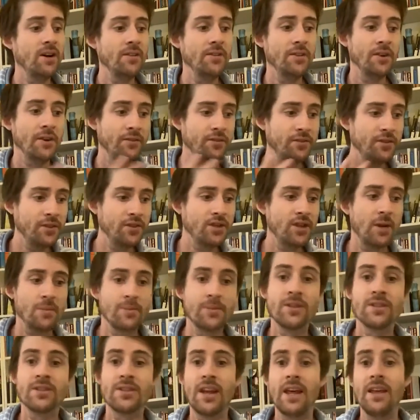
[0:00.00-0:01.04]
And then a few
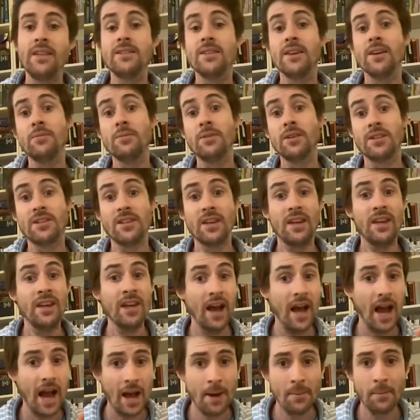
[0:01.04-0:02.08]
chapters later, we see
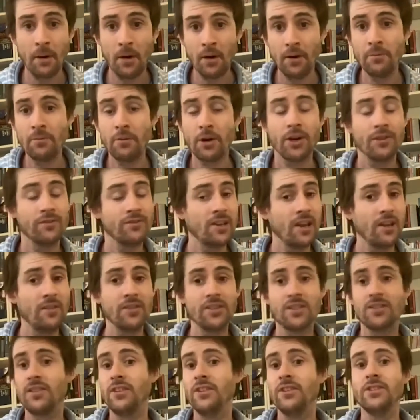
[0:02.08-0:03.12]
Amnon, one of
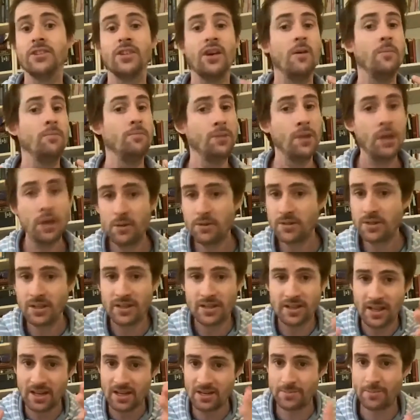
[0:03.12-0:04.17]
David's sons,
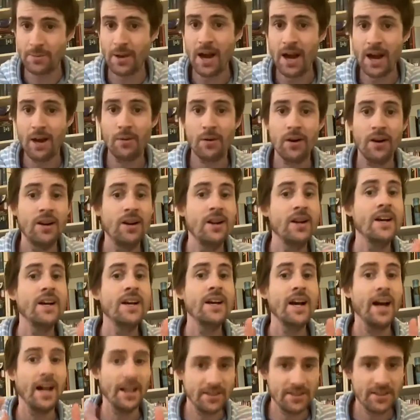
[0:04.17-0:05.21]
abuses his power
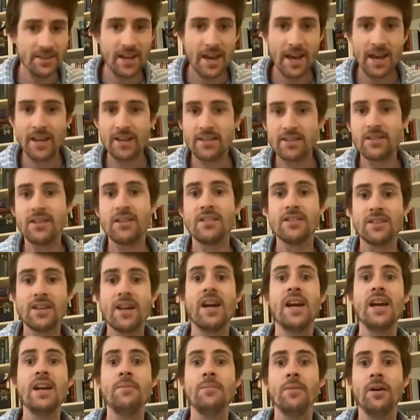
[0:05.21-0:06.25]
and takes
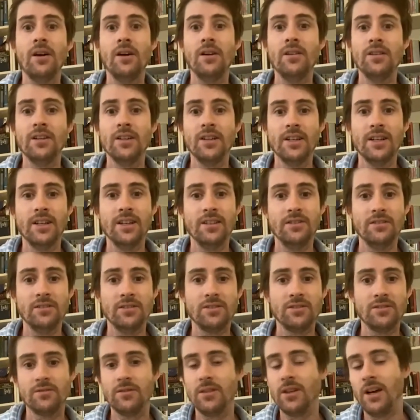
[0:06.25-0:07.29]
Tamar,
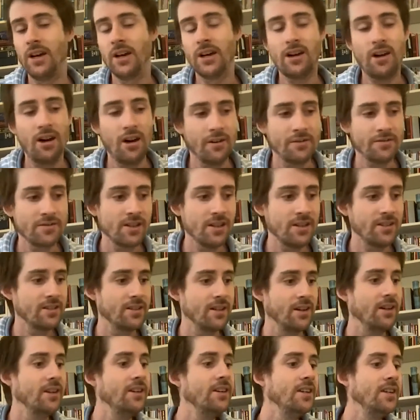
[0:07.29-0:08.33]
his like half
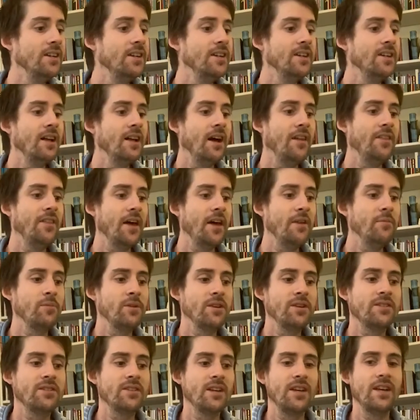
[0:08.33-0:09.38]
sister. And then
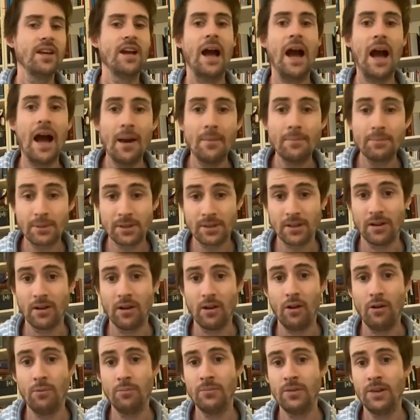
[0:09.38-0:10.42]
we see
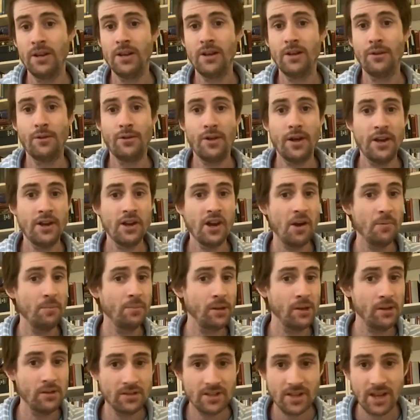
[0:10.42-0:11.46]
Absalom then
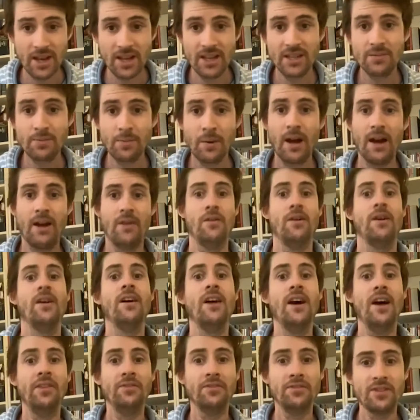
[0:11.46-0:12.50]
abuse his
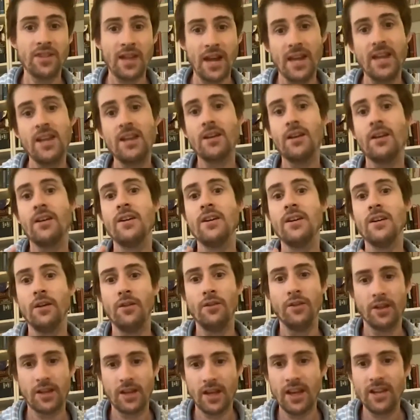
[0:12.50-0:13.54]
power and take
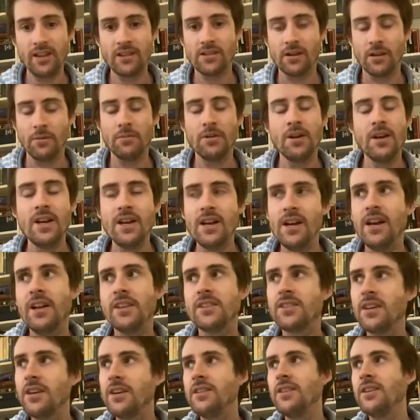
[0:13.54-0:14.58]
the kingdom.
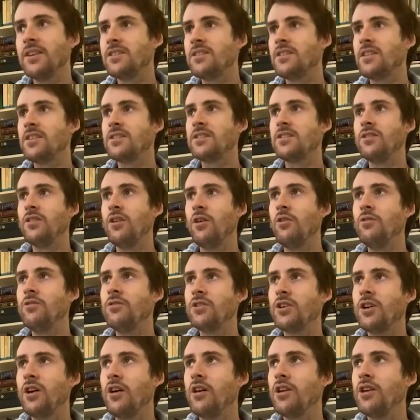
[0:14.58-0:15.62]
And so there's this
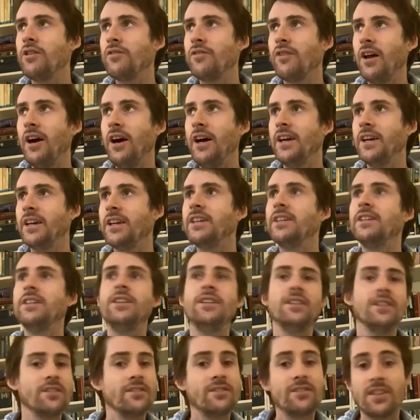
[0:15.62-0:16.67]
long kind of like
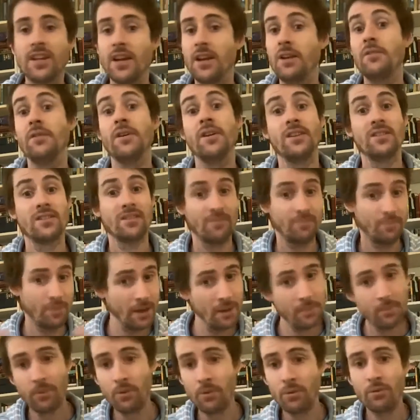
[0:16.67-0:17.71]
series of
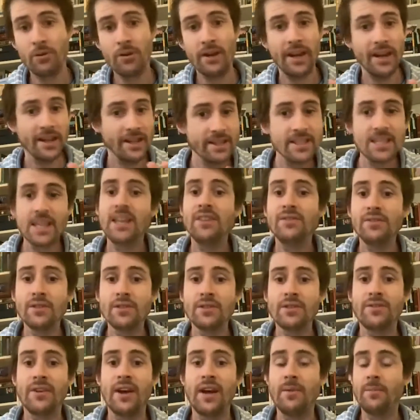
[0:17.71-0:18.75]
people in
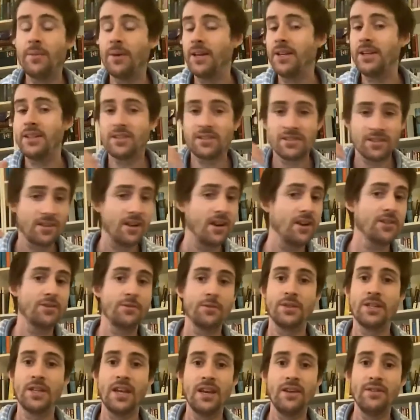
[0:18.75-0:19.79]
David's family, starts
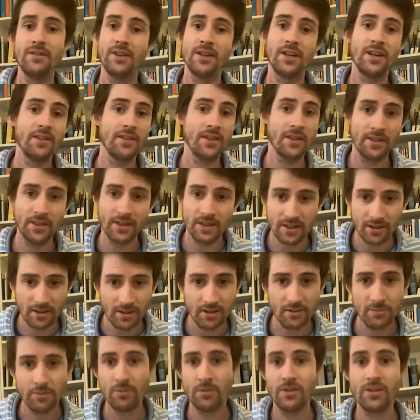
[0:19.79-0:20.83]
with David, and then
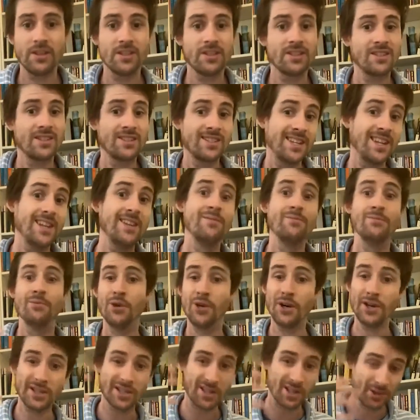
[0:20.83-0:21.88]
it, the sin
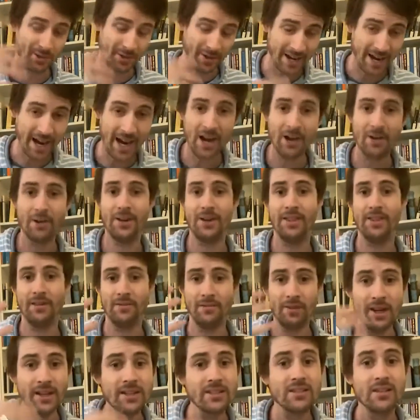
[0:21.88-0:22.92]
works its way out in the
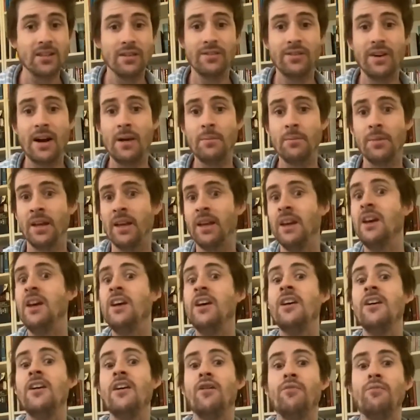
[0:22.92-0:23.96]
rest of the family
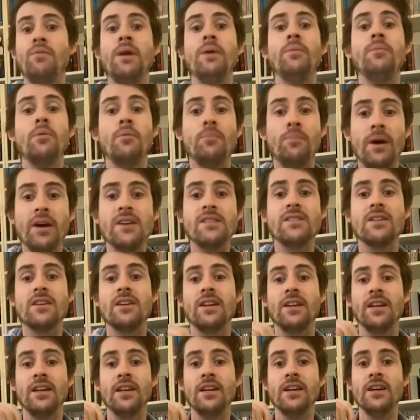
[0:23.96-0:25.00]
of people
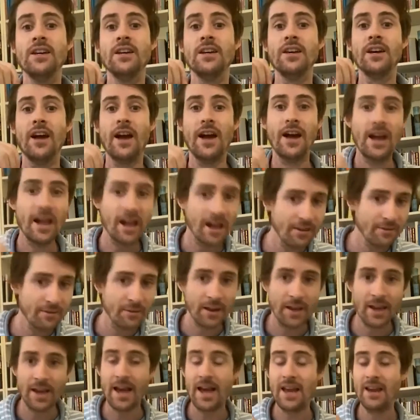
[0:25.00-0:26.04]
basically
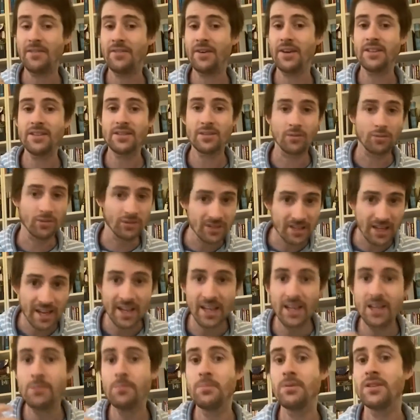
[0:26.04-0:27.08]
being elevated or
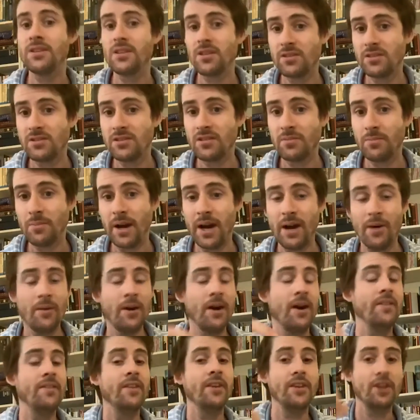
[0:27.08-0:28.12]
taking positions of
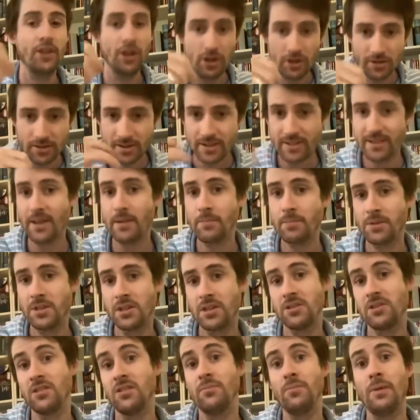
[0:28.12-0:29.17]
power and then using that
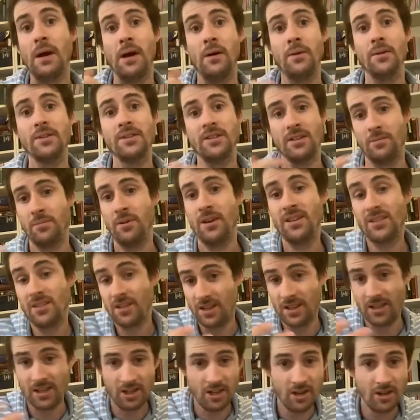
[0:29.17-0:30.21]
position of power to
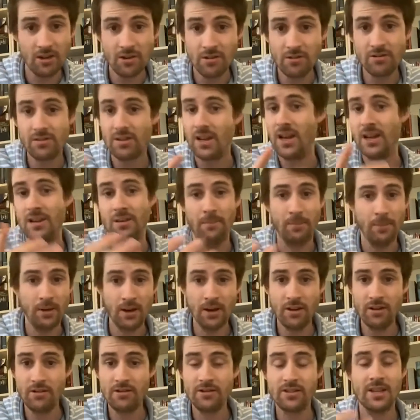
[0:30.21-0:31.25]
basically use and
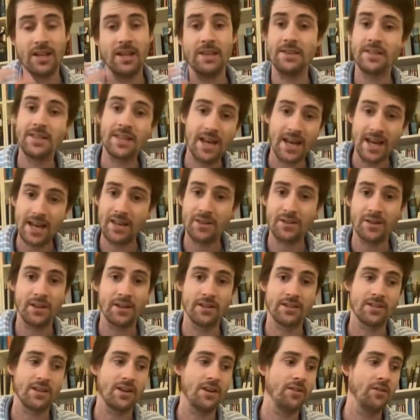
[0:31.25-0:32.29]
abuse and take
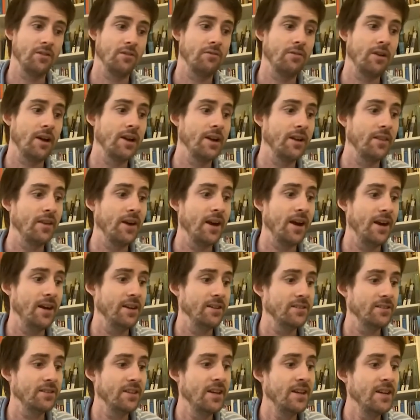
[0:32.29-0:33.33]
things that are not rightly
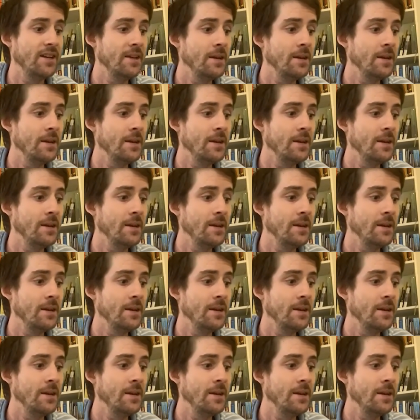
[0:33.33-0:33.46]
theirs.